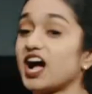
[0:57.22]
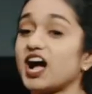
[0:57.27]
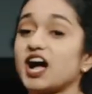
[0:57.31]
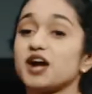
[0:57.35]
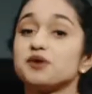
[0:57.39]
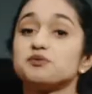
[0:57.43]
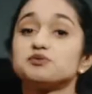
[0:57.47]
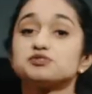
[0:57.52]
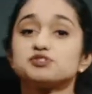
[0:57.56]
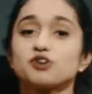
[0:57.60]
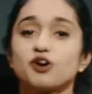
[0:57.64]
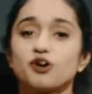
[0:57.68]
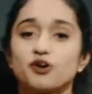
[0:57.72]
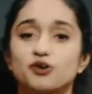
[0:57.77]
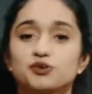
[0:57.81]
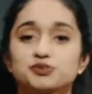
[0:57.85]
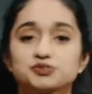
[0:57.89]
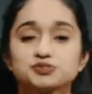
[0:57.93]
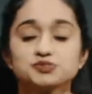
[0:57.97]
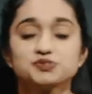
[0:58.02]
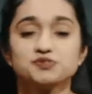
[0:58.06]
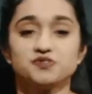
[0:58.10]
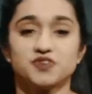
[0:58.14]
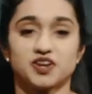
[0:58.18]
I was
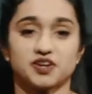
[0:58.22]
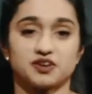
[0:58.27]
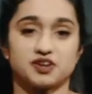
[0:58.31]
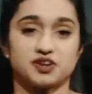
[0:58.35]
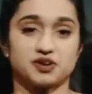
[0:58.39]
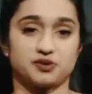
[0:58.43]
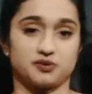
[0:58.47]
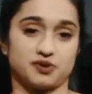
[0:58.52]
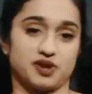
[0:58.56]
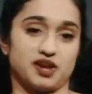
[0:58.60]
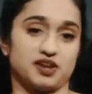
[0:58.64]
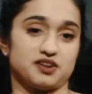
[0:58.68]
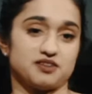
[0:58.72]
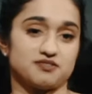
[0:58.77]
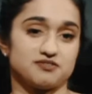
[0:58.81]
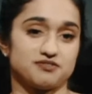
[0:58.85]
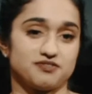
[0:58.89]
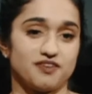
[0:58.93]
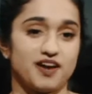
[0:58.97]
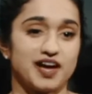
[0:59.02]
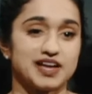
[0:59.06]
also very creative.